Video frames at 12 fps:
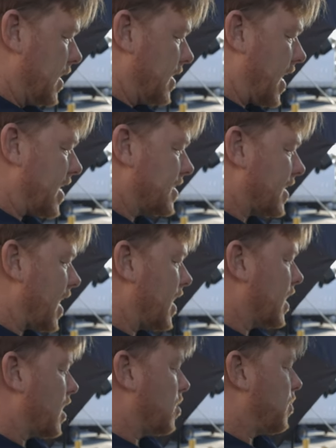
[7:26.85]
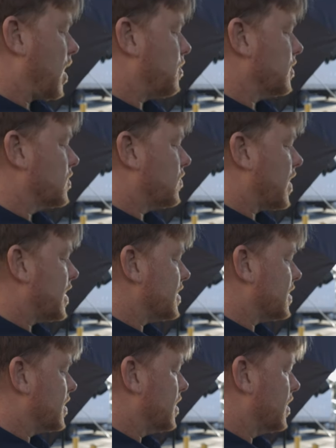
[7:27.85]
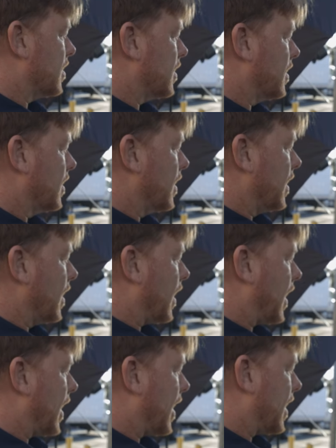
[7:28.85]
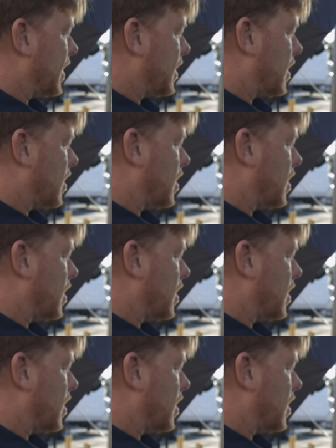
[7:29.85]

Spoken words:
nice lighting on Pablo's face. And